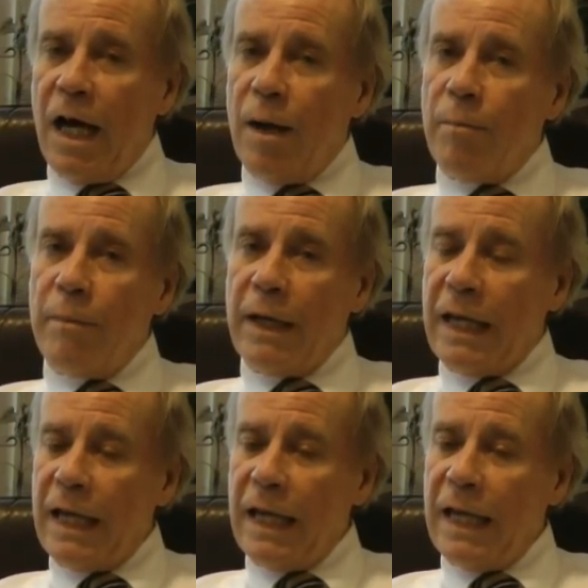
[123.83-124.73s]
Um,
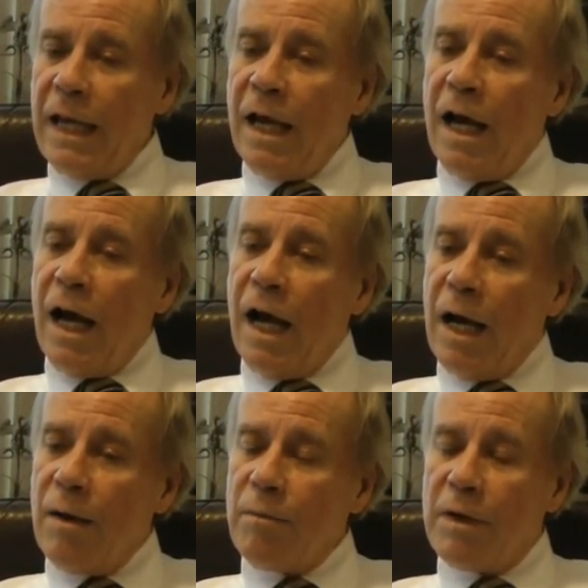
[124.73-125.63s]
he
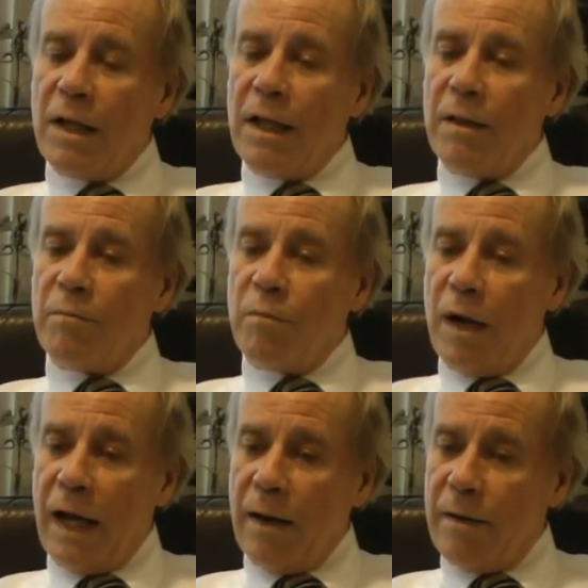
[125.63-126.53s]
um,
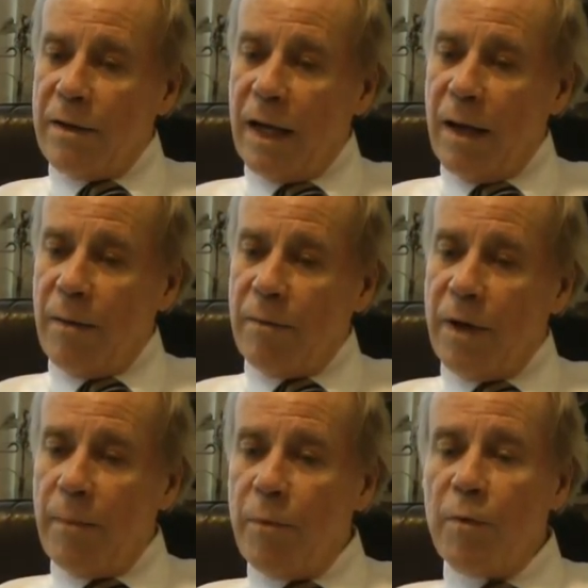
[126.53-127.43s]
had a uh,
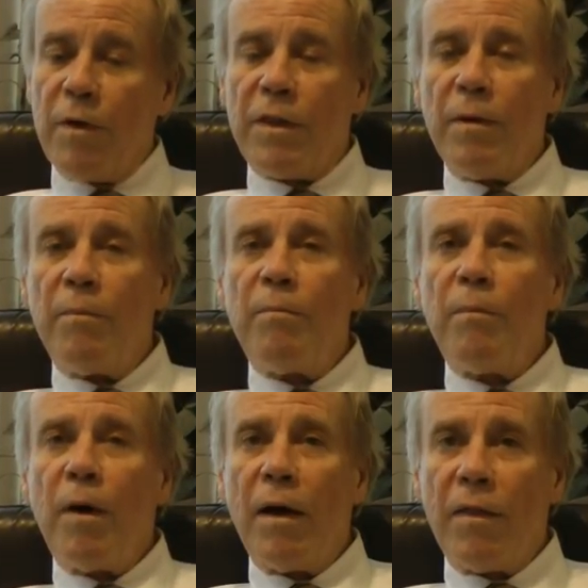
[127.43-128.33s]
number with the
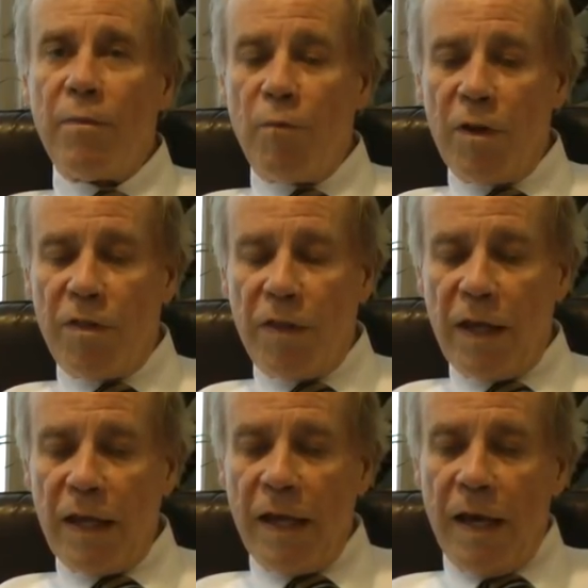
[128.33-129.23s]
uh, with
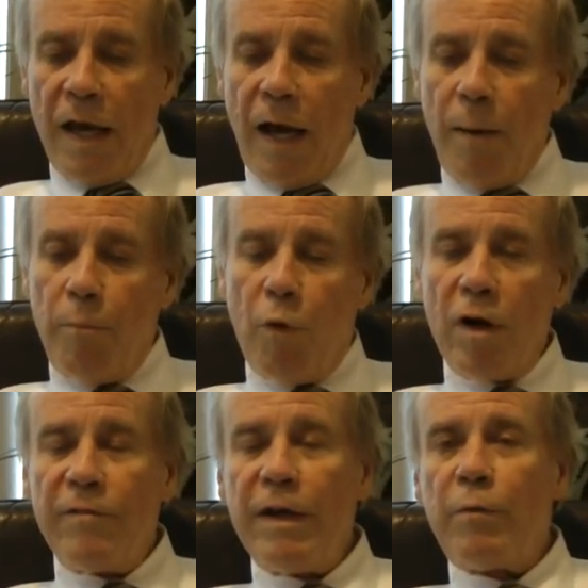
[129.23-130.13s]
the uh,
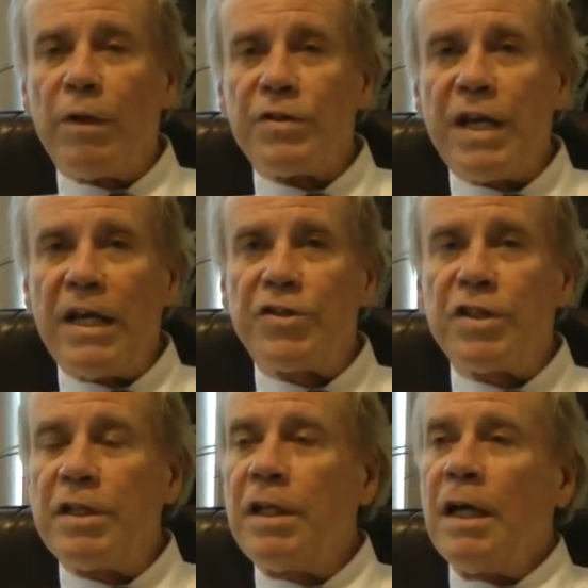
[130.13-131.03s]
Board of
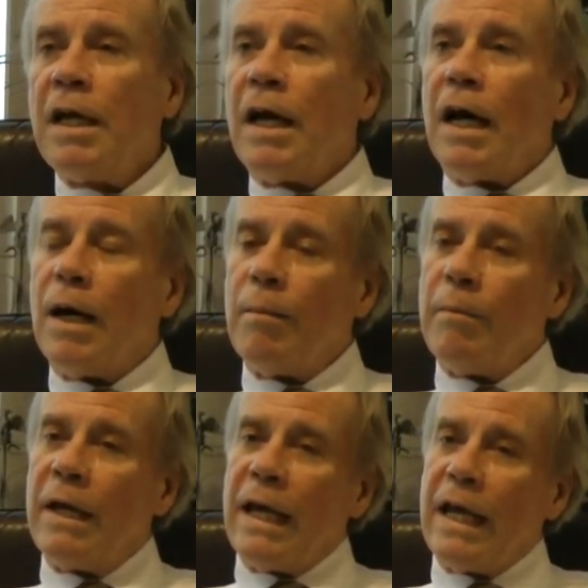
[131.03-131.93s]
Equalization.
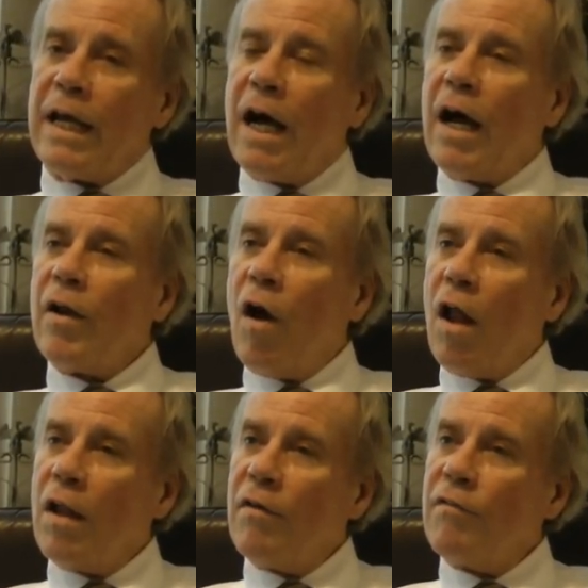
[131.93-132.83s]
Um, he got
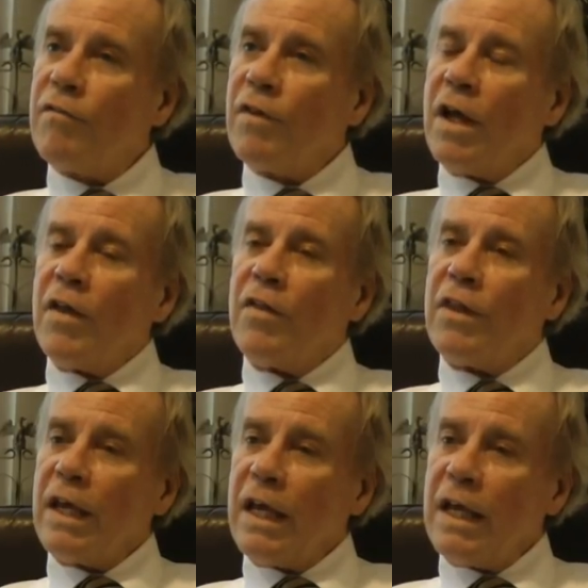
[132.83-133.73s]
all of
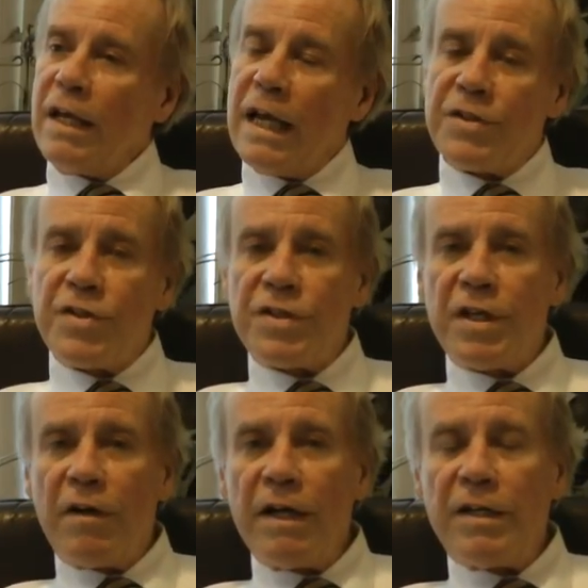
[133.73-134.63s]
the
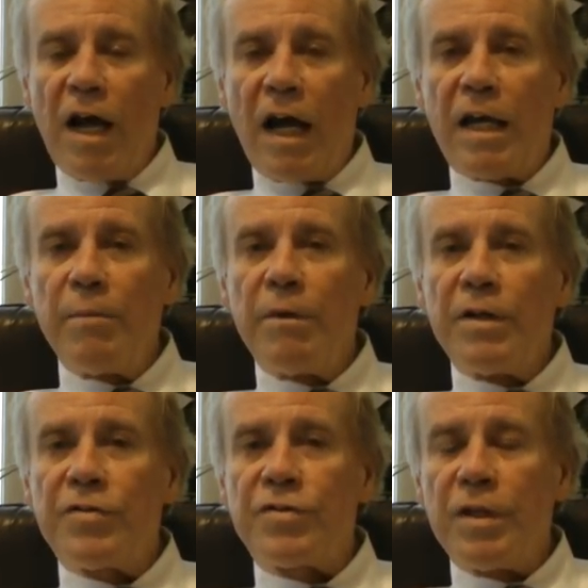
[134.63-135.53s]
necessary
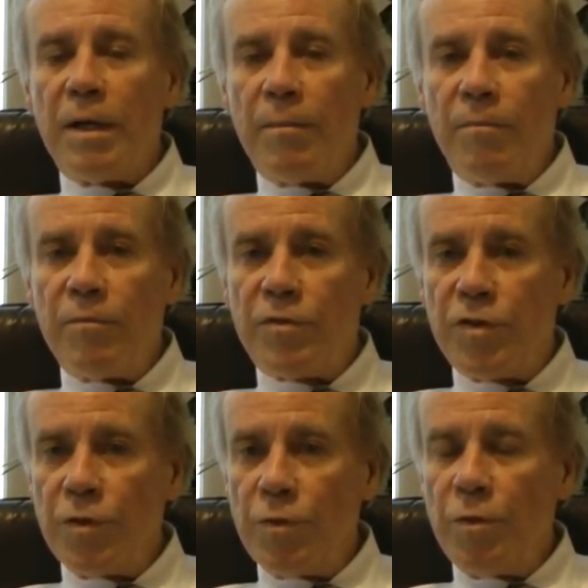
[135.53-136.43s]
documents um,
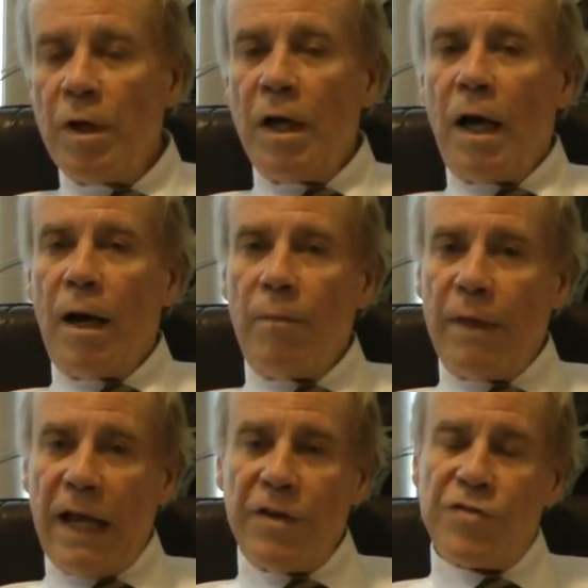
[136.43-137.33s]
to um,
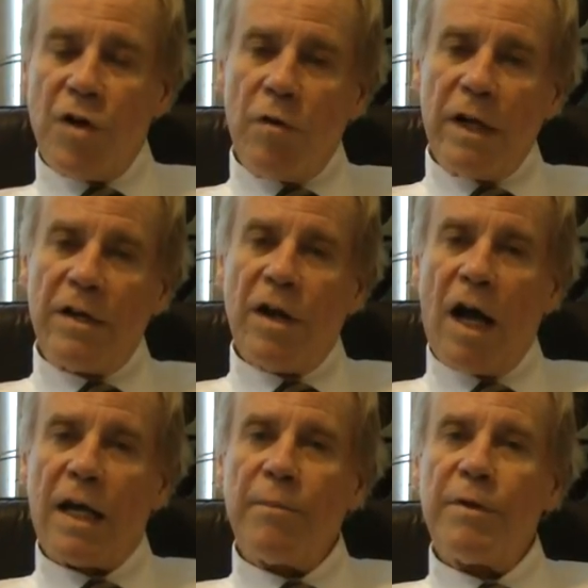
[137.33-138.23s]
that is zoning
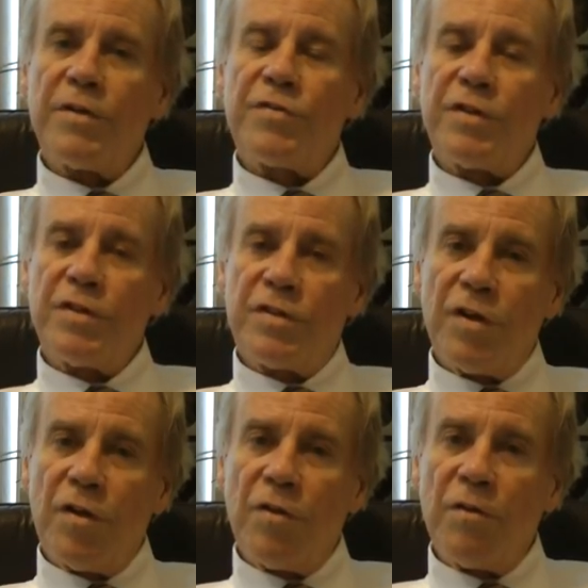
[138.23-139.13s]
documents
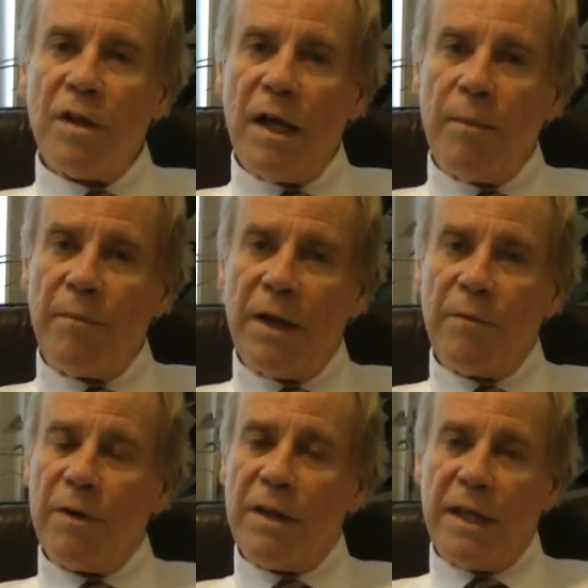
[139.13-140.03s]
until um,
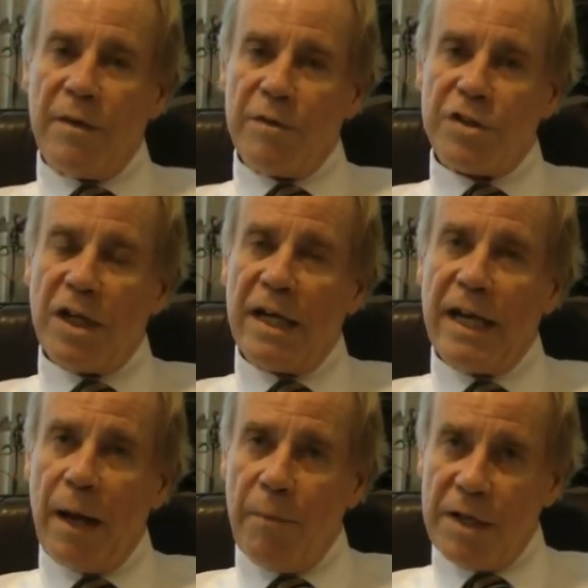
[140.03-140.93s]
they, he was shut
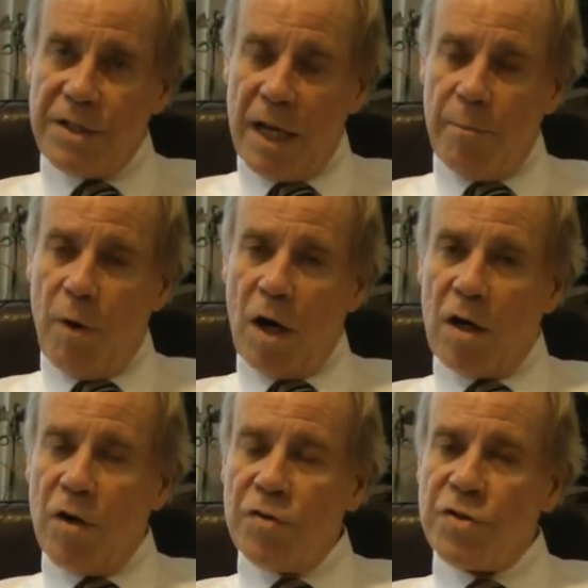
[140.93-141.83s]
down by San
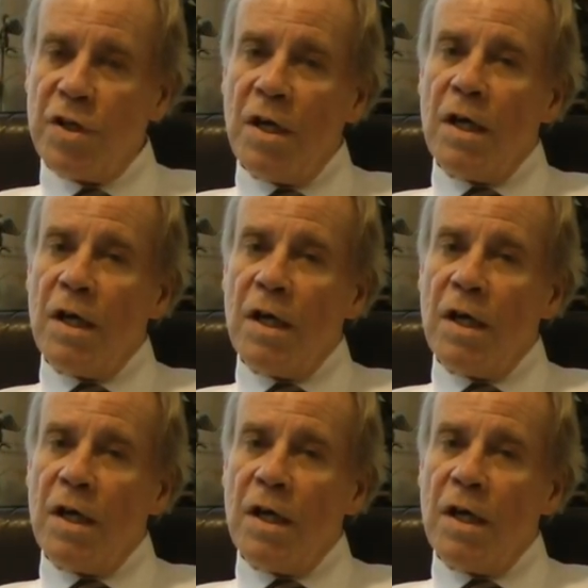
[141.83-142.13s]
Marcos.